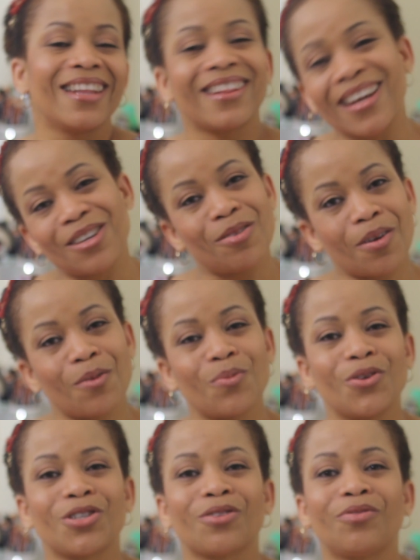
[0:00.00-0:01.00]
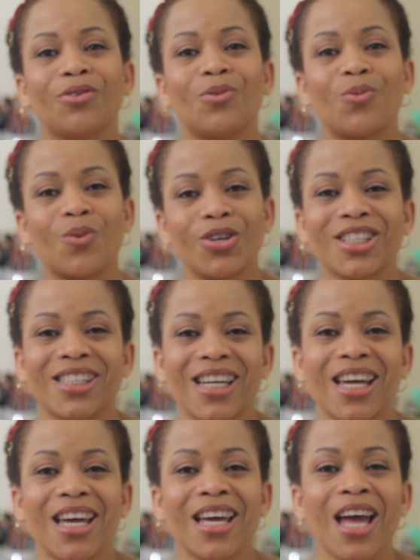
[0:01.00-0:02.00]
Thank you very much for
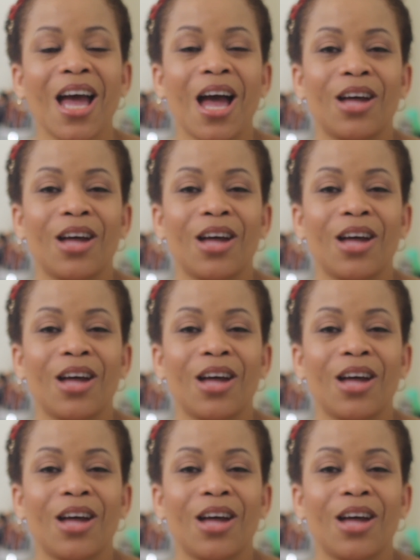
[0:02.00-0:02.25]
watching.